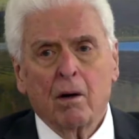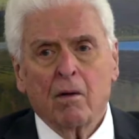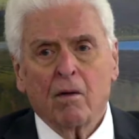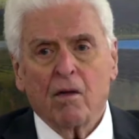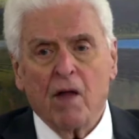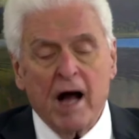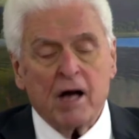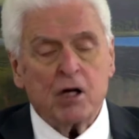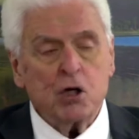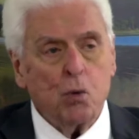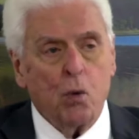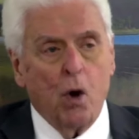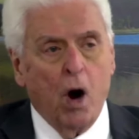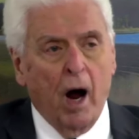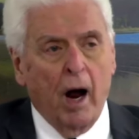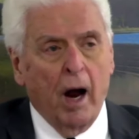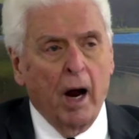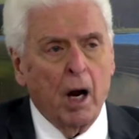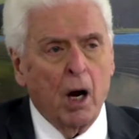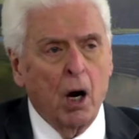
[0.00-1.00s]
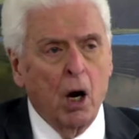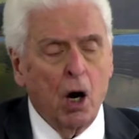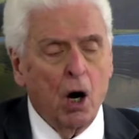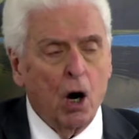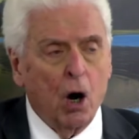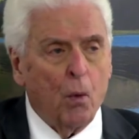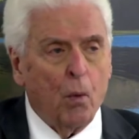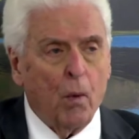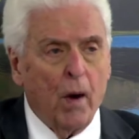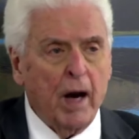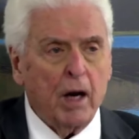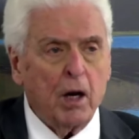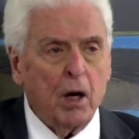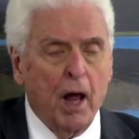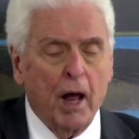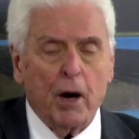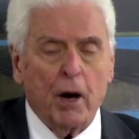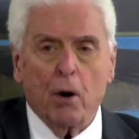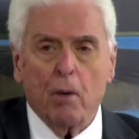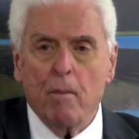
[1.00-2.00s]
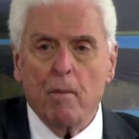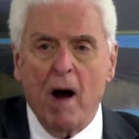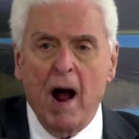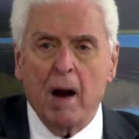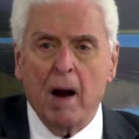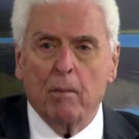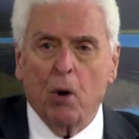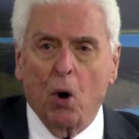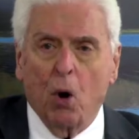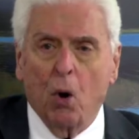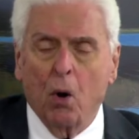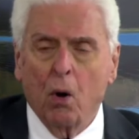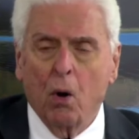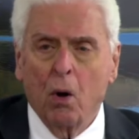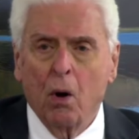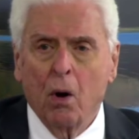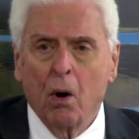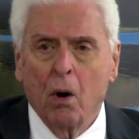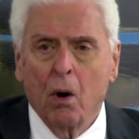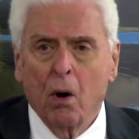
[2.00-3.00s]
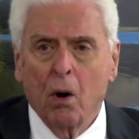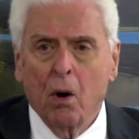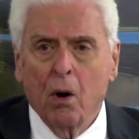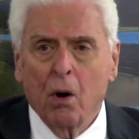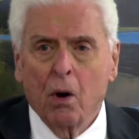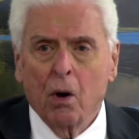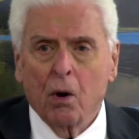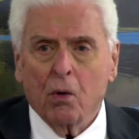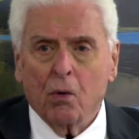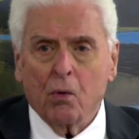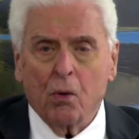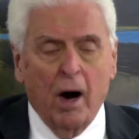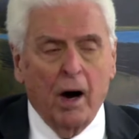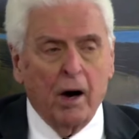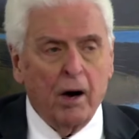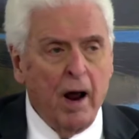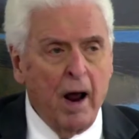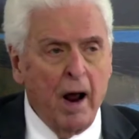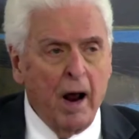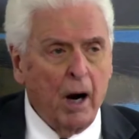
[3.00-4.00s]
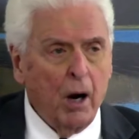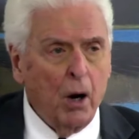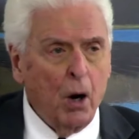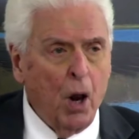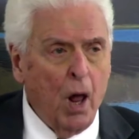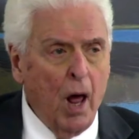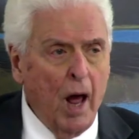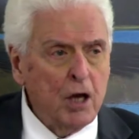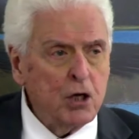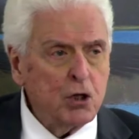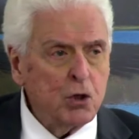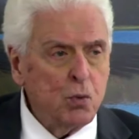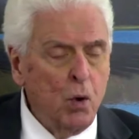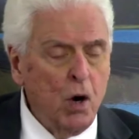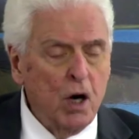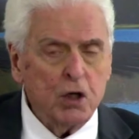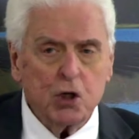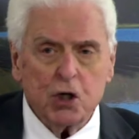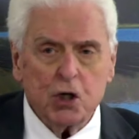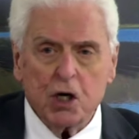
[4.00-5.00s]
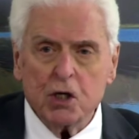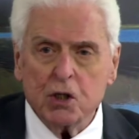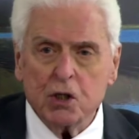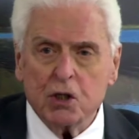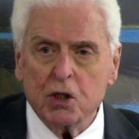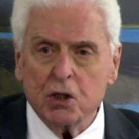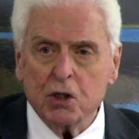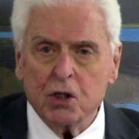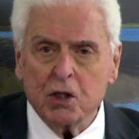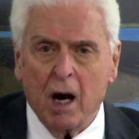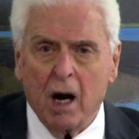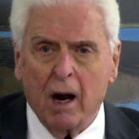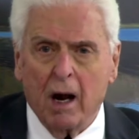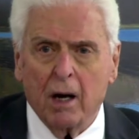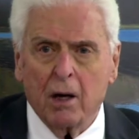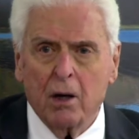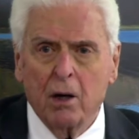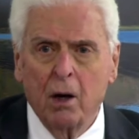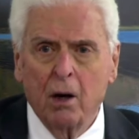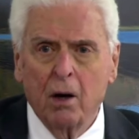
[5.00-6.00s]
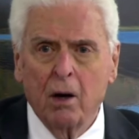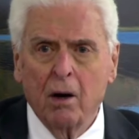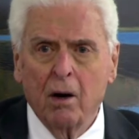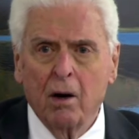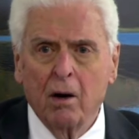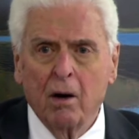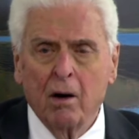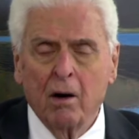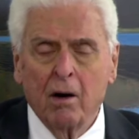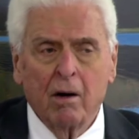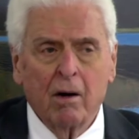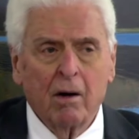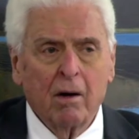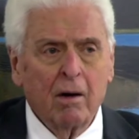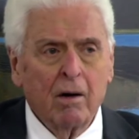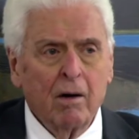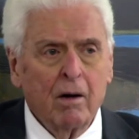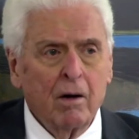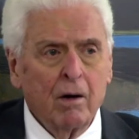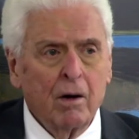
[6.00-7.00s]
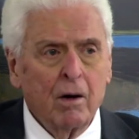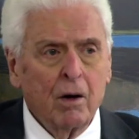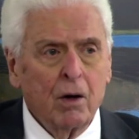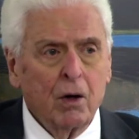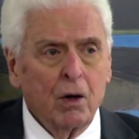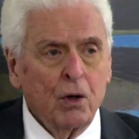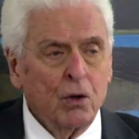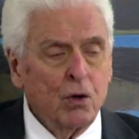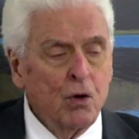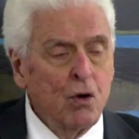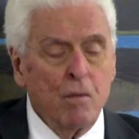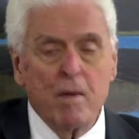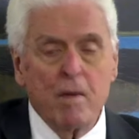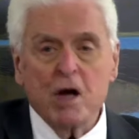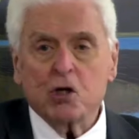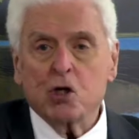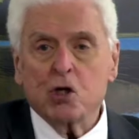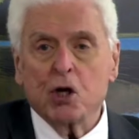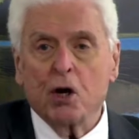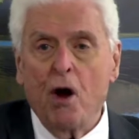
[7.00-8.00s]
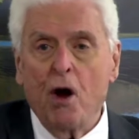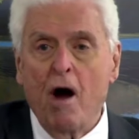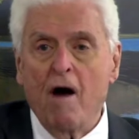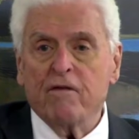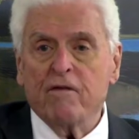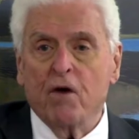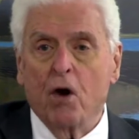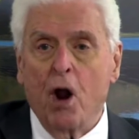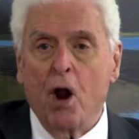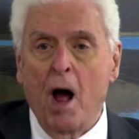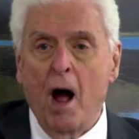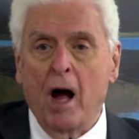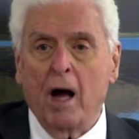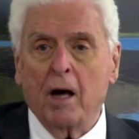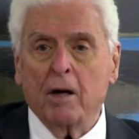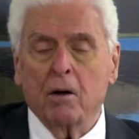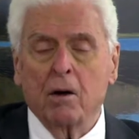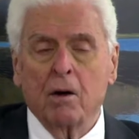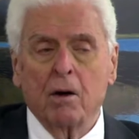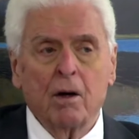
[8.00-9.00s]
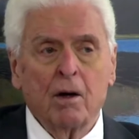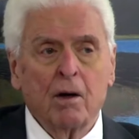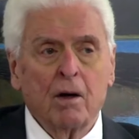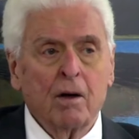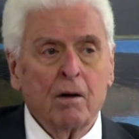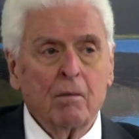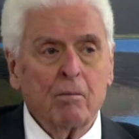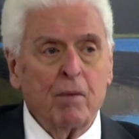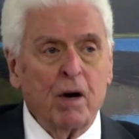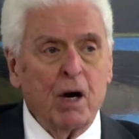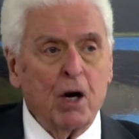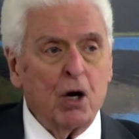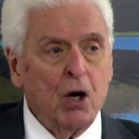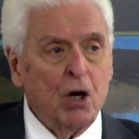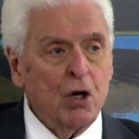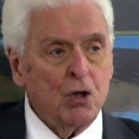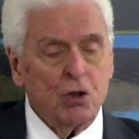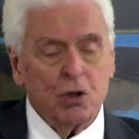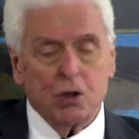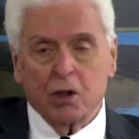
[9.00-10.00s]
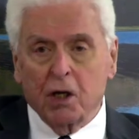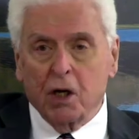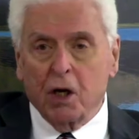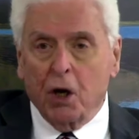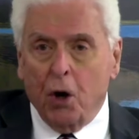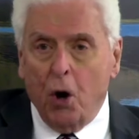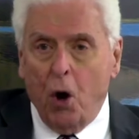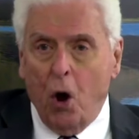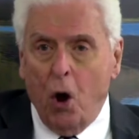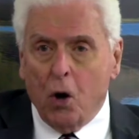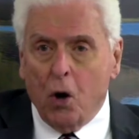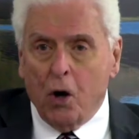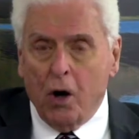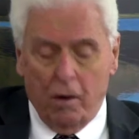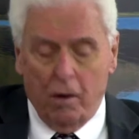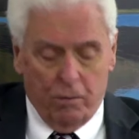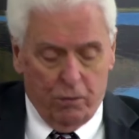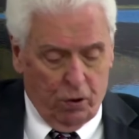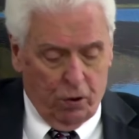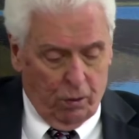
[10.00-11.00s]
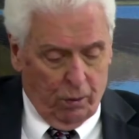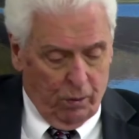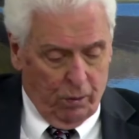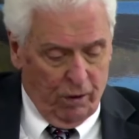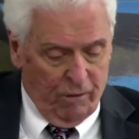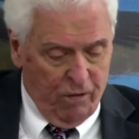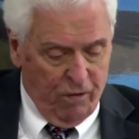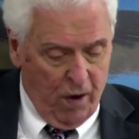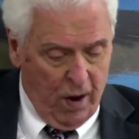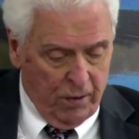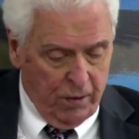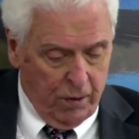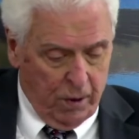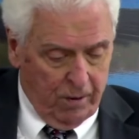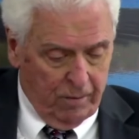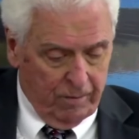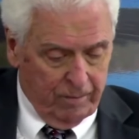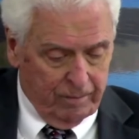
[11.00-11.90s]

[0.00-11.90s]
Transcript: That's why a red letter Bible, trying to analyze what Jesus said, you miss an awful lot, because it all comes from the Father.